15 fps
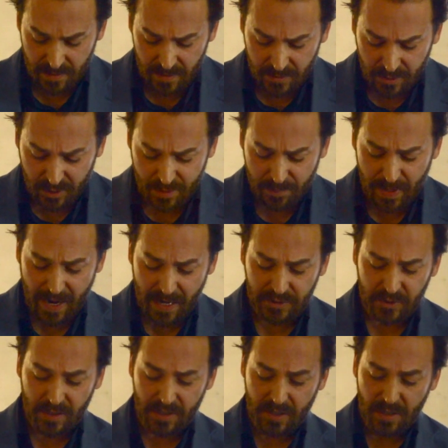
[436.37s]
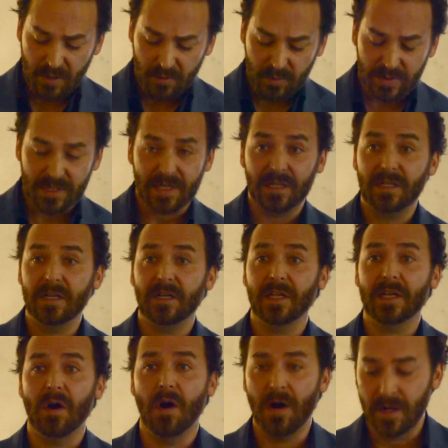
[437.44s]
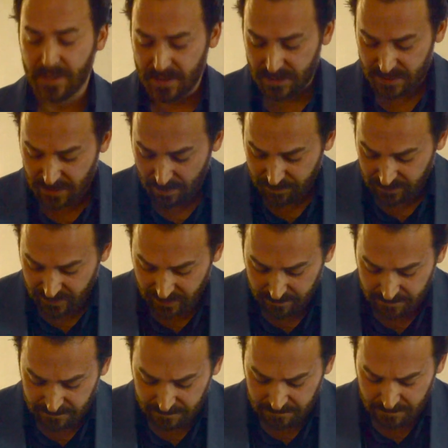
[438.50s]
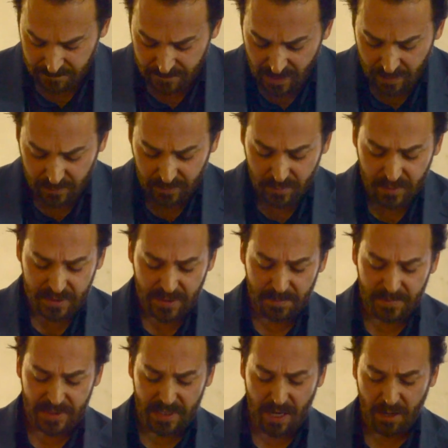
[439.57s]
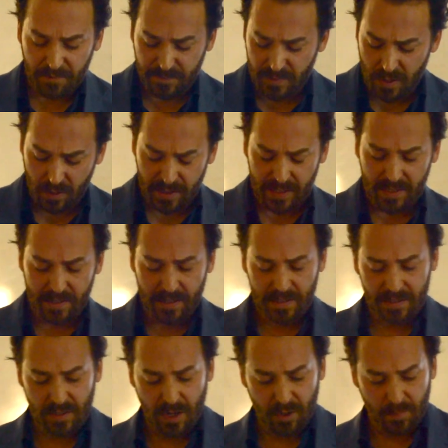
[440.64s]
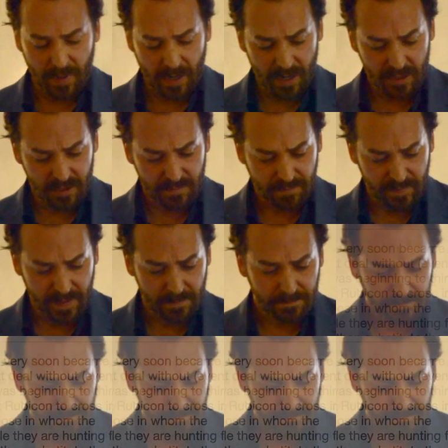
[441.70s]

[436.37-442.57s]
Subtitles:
Kirkpatrick was clearly onto something. Lewis himself noted in his autobiography,